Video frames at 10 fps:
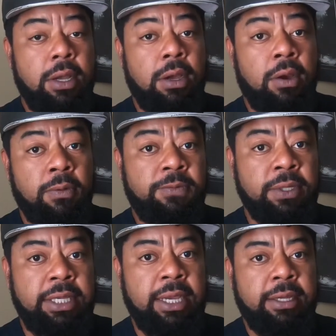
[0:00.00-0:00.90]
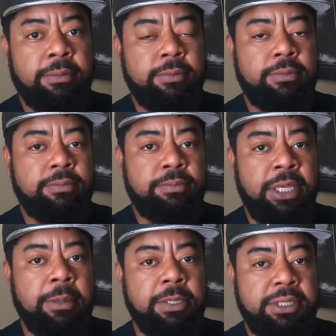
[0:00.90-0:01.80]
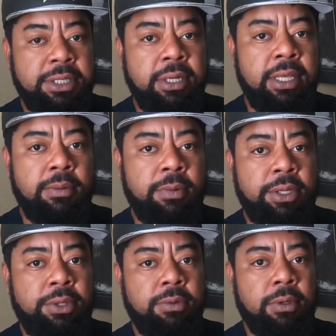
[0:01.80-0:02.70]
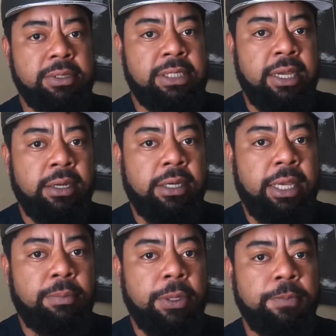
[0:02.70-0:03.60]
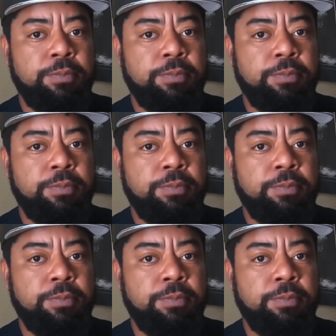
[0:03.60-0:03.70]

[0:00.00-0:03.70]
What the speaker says: hopefully I'll be able to share that with you on Saturday, but